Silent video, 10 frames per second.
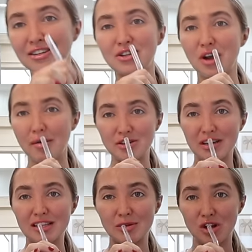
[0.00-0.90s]
should not be
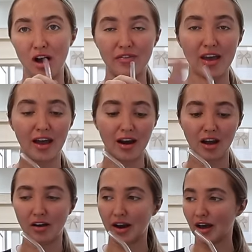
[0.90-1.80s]
drinking this much coffee. I know,
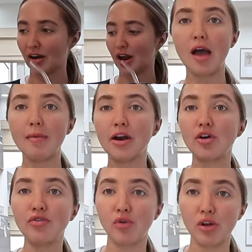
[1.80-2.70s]
I know, I know. I made our
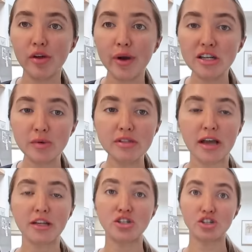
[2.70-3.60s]
floral arrangements. I
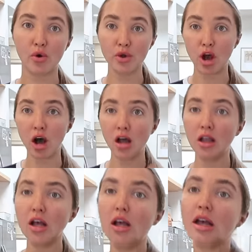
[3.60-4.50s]
can show y'all